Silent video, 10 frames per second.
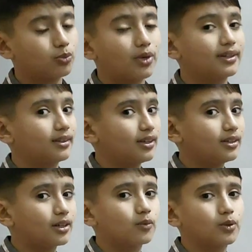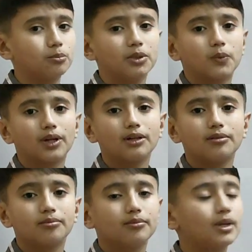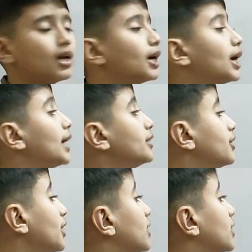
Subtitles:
You might think there would be one. And